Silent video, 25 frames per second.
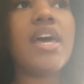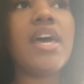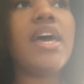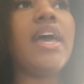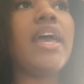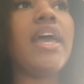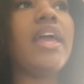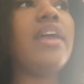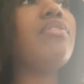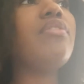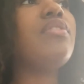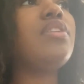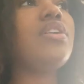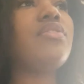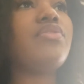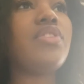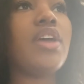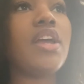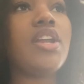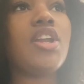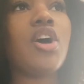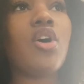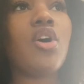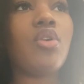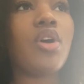Even if they
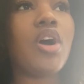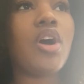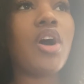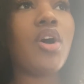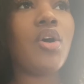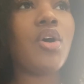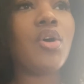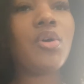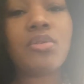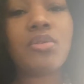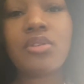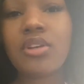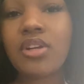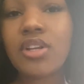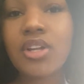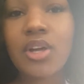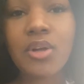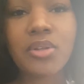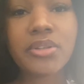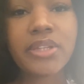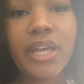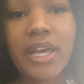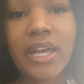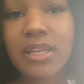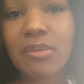don't go, you know,
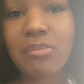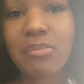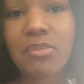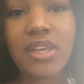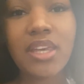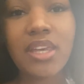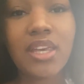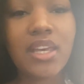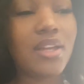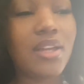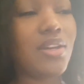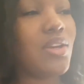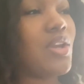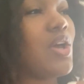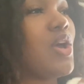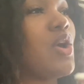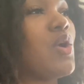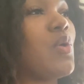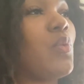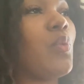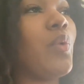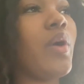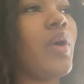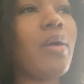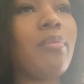like me and
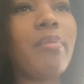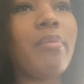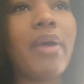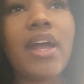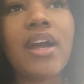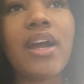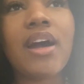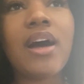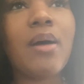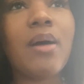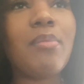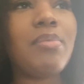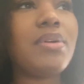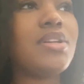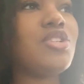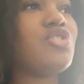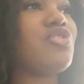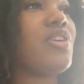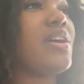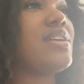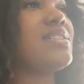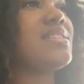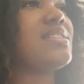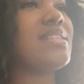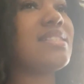wear makeup and
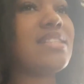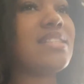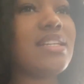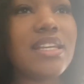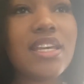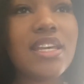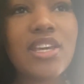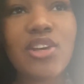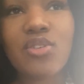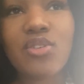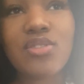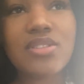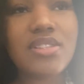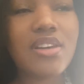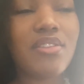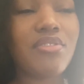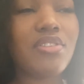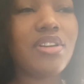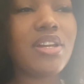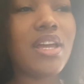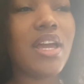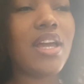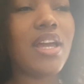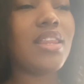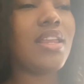dresses and heels every
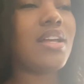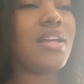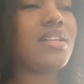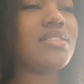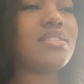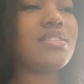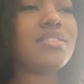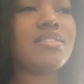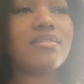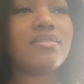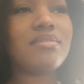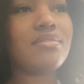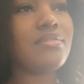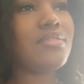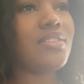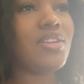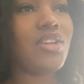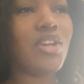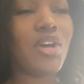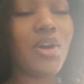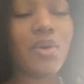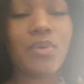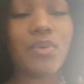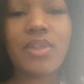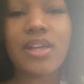day, that's, you
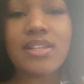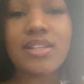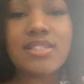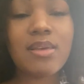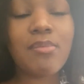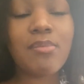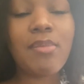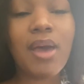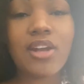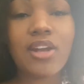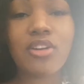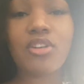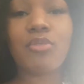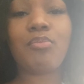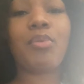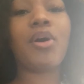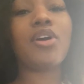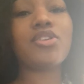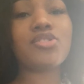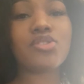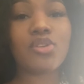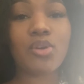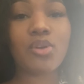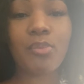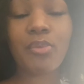know, that's a matter of
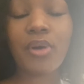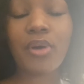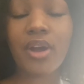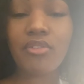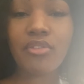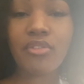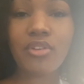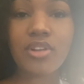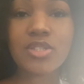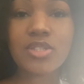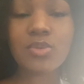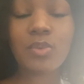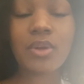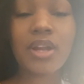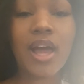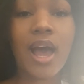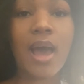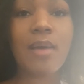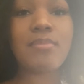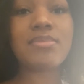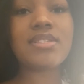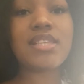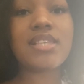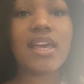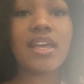personal preference. What
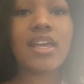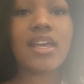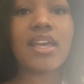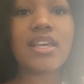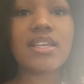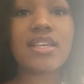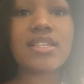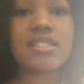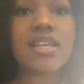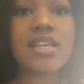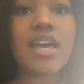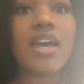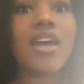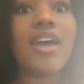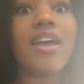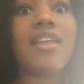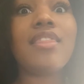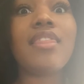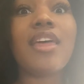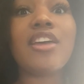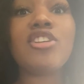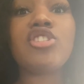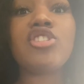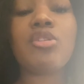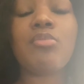I'm saying is
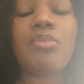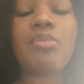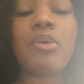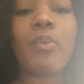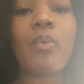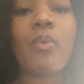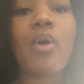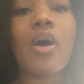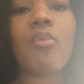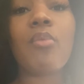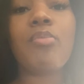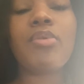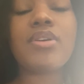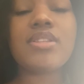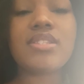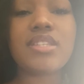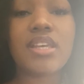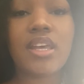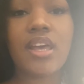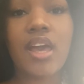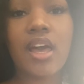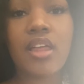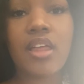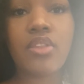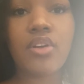they should be well put
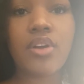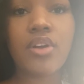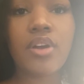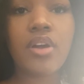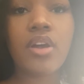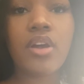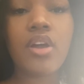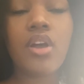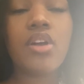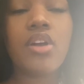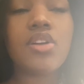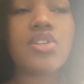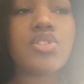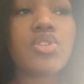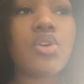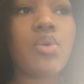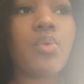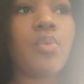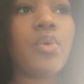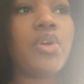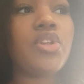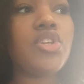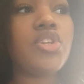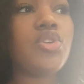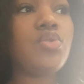together. So
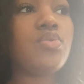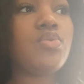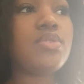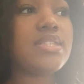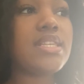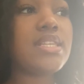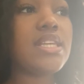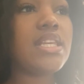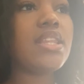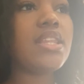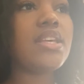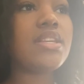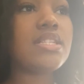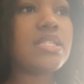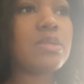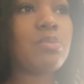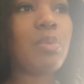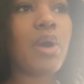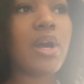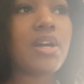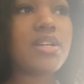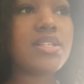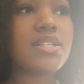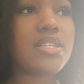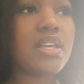when you see this
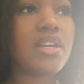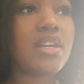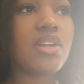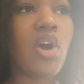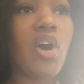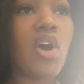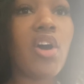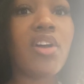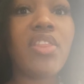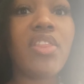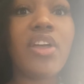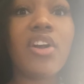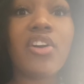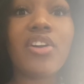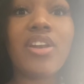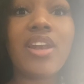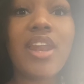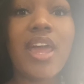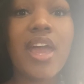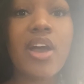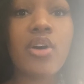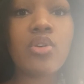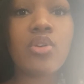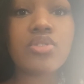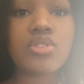person, are their
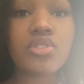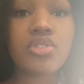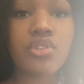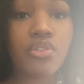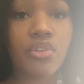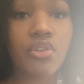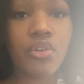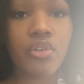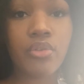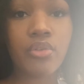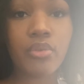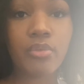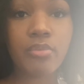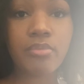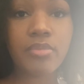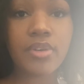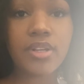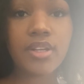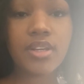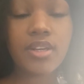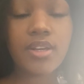nails groomed?